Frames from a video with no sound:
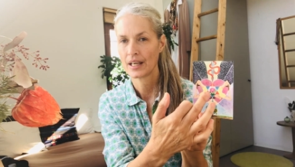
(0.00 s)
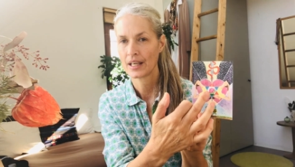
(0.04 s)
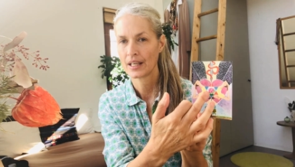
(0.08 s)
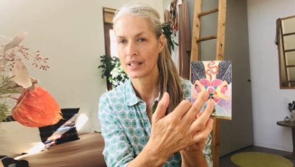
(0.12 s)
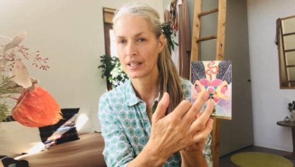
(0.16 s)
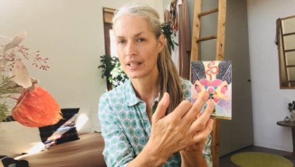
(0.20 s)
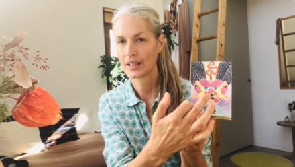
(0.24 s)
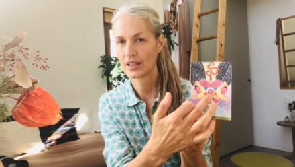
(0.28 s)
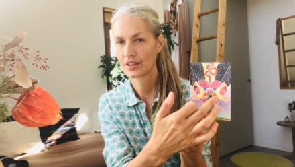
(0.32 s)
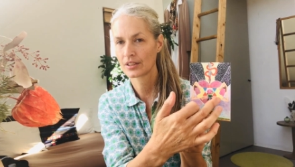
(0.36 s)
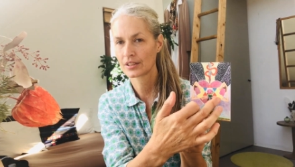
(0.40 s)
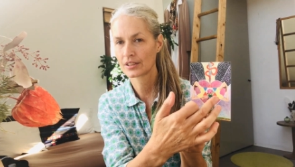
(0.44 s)

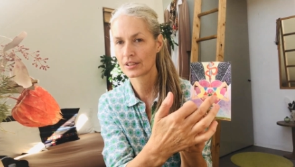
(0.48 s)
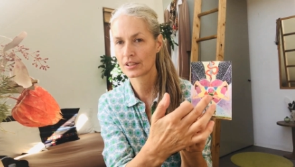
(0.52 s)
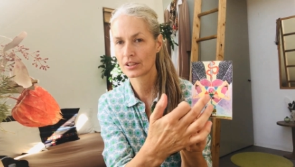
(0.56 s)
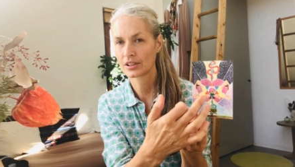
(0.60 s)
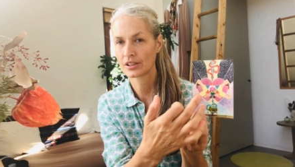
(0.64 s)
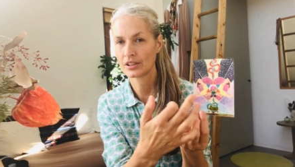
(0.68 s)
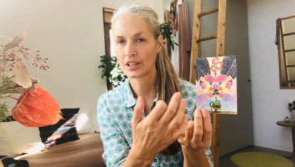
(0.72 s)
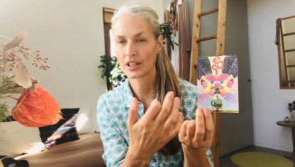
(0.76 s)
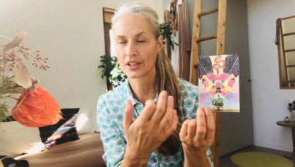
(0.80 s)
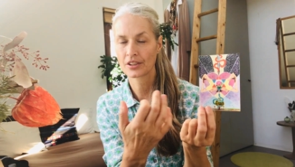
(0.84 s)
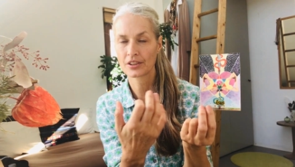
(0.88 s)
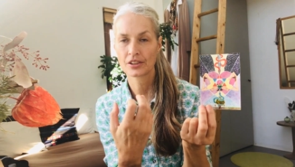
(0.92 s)
Here it's
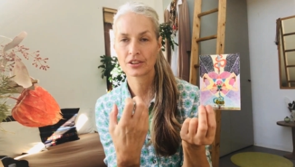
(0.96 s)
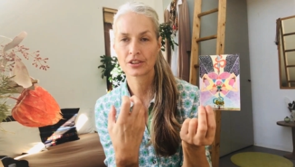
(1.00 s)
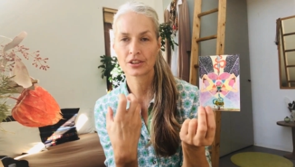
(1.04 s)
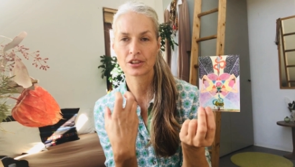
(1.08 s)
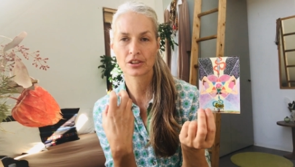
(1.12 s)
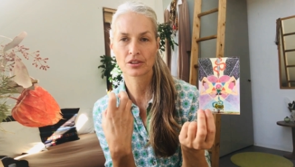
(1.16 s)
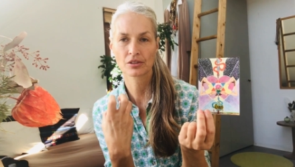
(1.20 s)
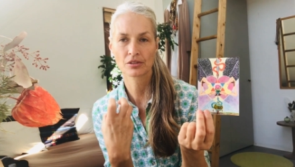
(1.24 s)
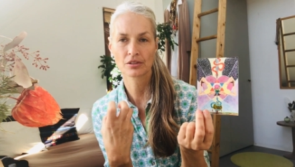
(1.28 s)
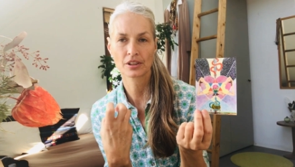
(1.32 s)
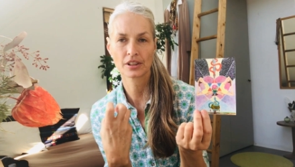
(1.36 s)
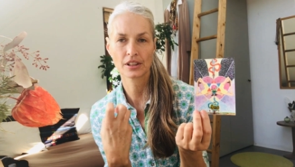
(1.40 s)
another
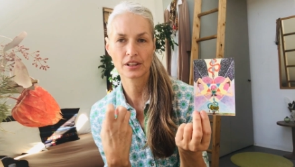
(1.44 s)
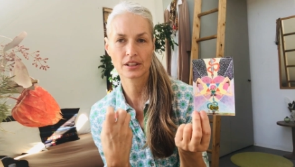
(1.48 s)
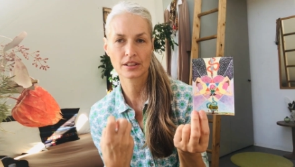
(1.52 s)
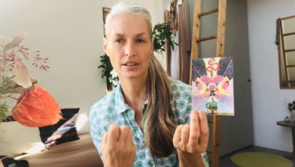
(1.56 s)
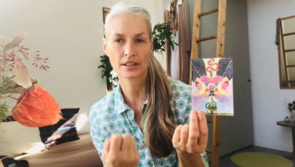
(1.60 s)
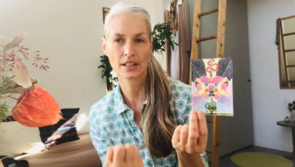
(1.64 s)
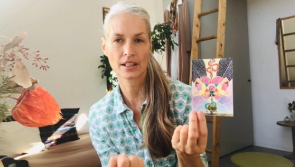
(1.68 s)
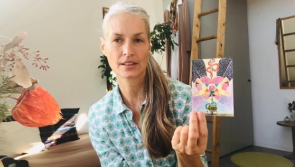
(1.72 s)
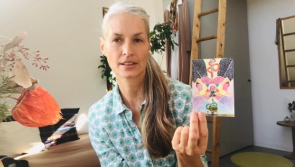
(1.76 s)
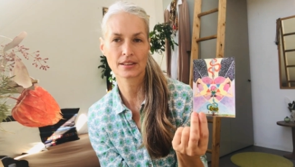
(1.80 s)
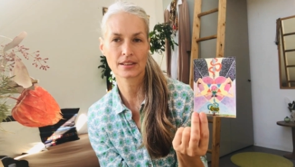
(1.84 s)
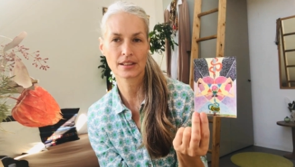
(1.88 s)
story. It's
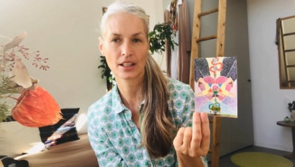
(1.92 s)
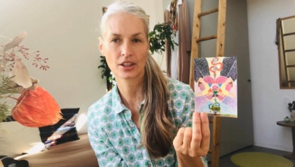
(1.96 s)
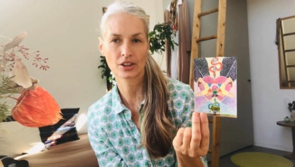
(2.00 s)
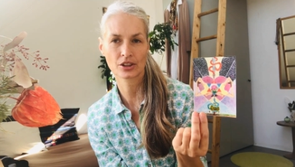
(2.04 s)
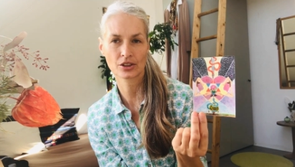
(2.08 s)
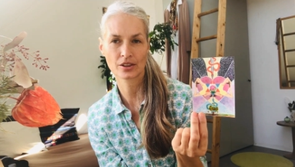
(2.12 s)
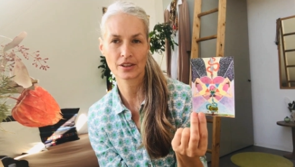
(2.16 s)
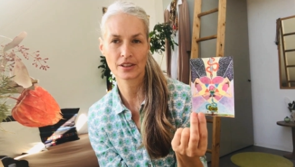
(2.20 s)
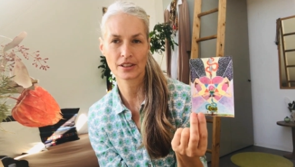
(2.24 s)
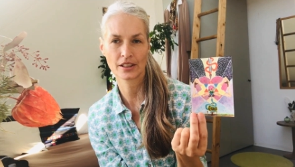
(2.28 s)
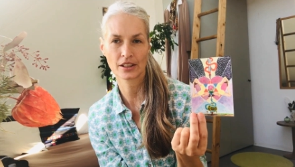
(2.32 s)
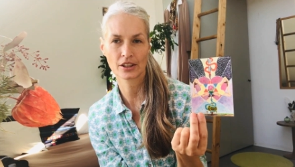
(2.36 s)
that
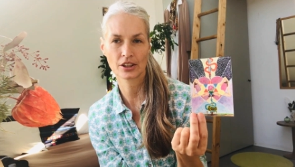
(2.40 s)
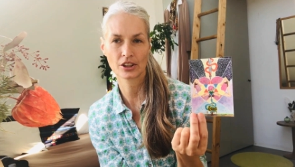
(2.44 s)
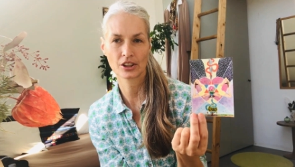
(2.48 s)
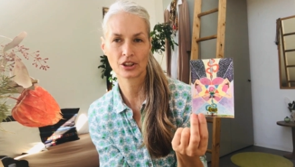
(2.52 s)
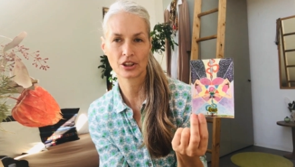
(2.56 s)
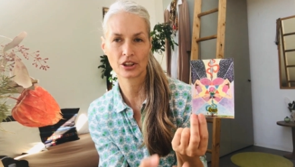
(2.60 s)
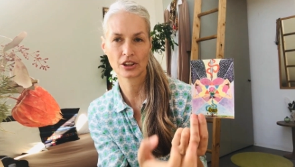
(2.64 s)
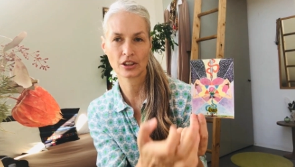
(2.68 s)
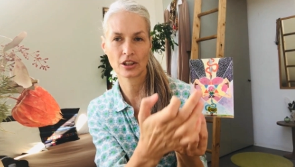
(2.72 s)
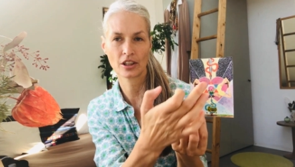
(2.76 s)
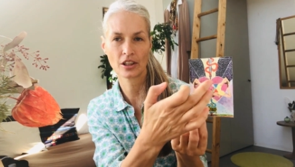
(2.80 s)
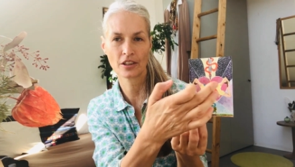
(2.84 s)
sexual
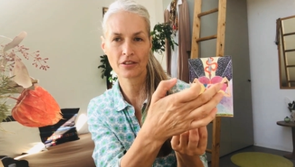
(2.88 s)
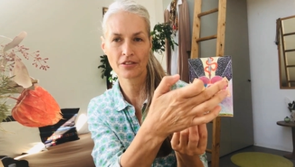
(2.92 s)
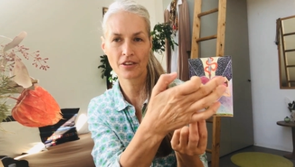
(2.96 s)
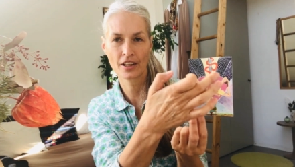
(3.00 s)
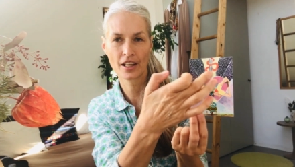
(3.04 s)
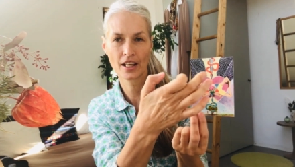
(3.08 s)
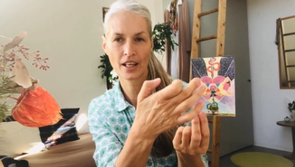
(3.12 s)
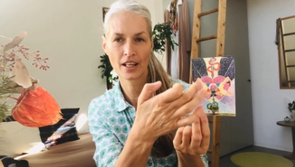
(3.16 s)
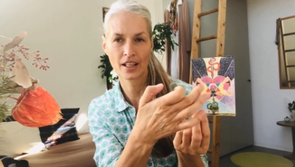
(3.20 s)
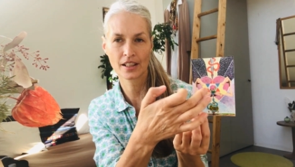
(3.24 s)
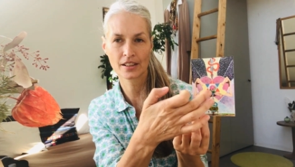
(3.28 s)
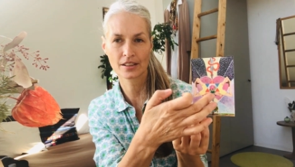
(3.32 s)
energy of the
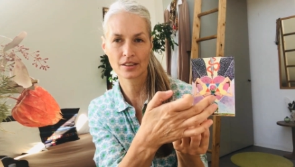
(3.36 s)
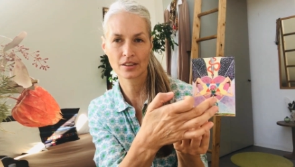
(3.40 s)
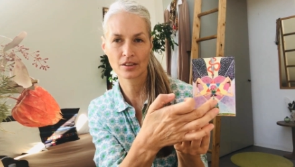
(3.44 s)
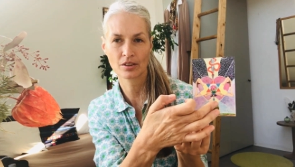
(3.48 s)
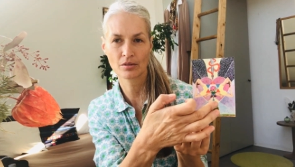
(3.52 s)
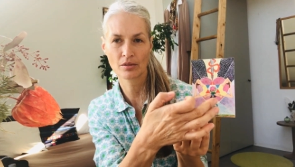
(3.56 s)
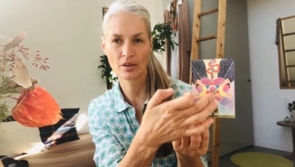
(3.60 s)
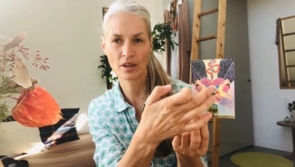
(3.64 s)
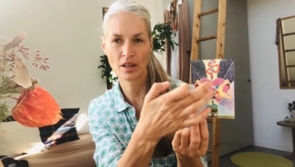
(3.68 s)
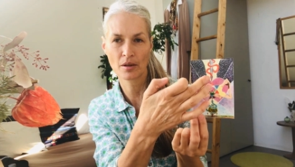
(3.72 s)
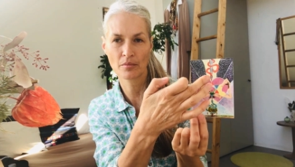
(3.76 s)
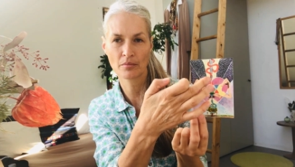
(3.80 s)

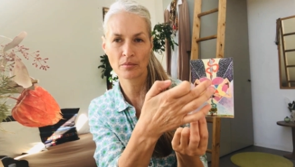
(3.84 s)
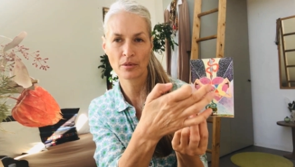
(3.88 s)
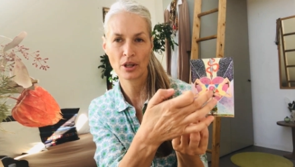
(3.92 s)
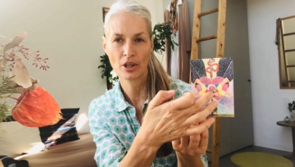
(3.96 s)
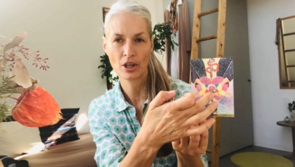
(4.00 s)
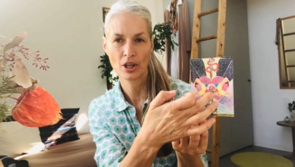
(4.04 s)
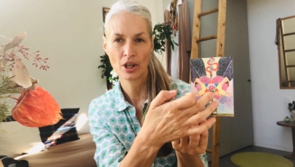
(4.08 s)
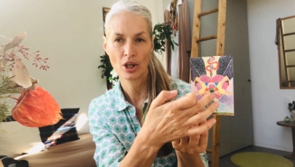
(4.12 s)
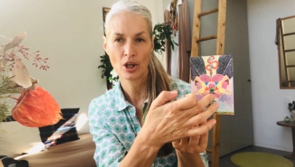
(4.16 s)
hexagram